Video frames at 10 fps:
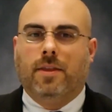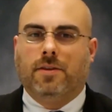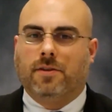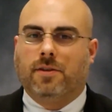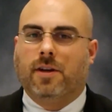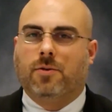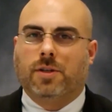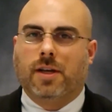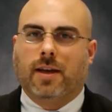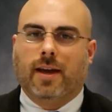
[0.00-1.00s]
This is an
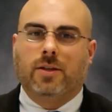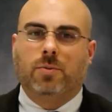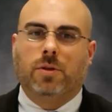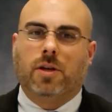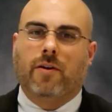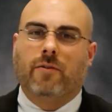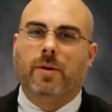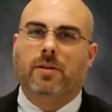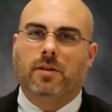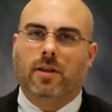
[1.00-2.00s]
interesting case where the
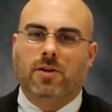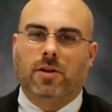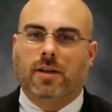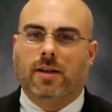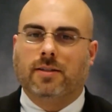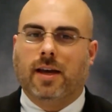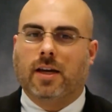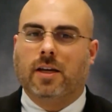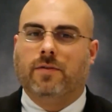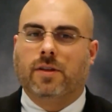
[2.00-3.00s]
government is alleging that
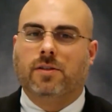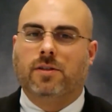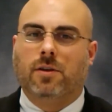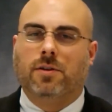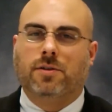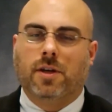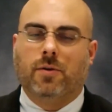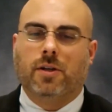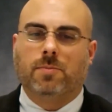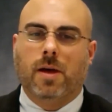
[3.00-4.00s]
executives concealed a
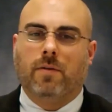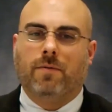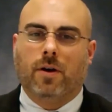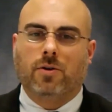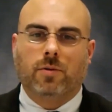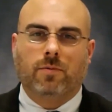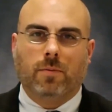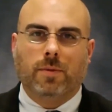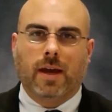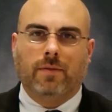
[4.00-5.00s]
serious malfunction
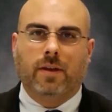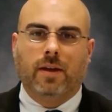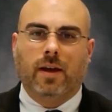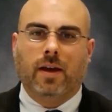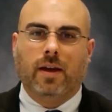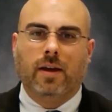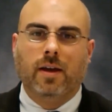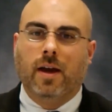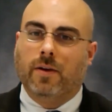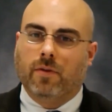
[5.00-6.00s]
from the FDA
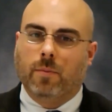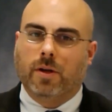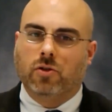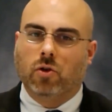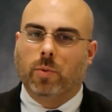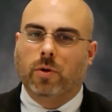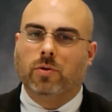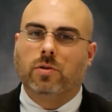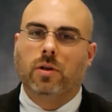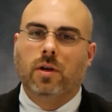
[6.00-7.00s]
and from
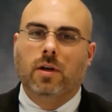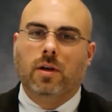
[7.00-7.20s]
consumers,